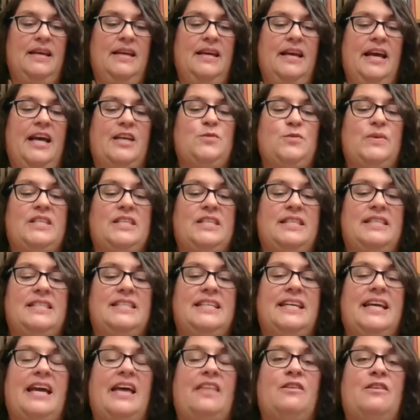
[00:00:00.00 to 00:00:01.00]
As we sit
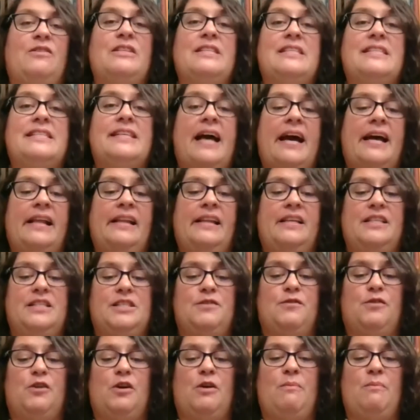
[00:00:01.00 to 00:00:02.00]
together in silence
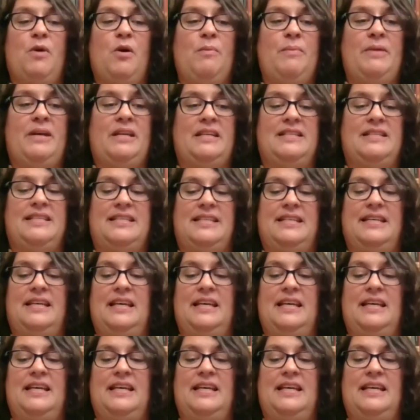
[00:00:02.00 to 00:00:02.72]
for a moment,